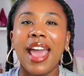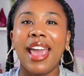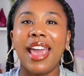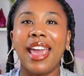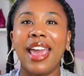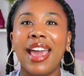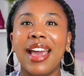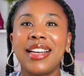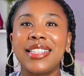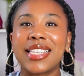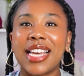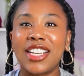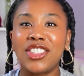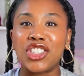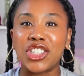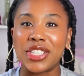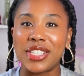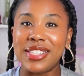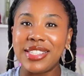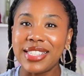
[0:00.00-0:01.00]
And I
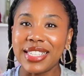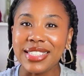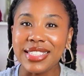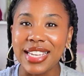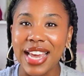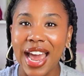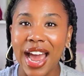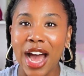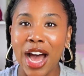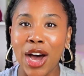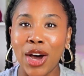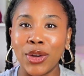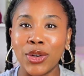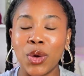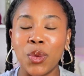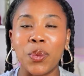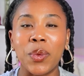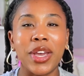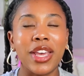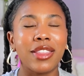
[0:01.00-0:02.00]
just sit
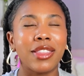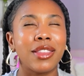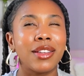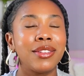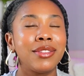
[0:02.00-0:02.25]
down with,